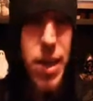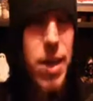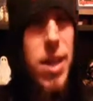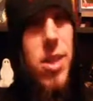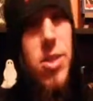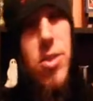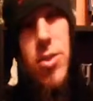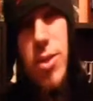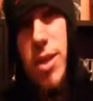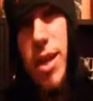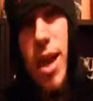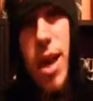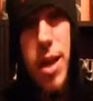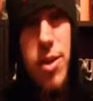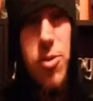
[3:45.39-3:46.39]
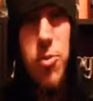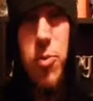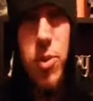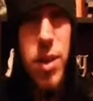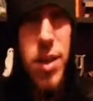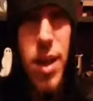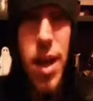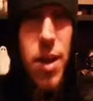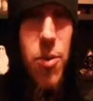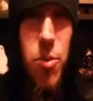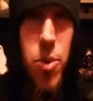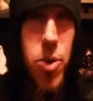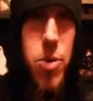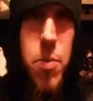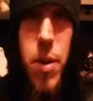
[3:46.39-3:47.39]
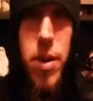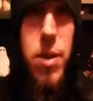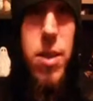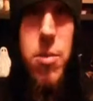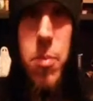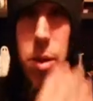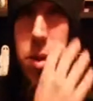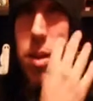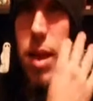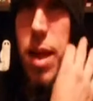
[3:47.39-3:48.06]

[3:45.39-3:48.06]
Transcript: to get into it again because it's really not even worth spending this much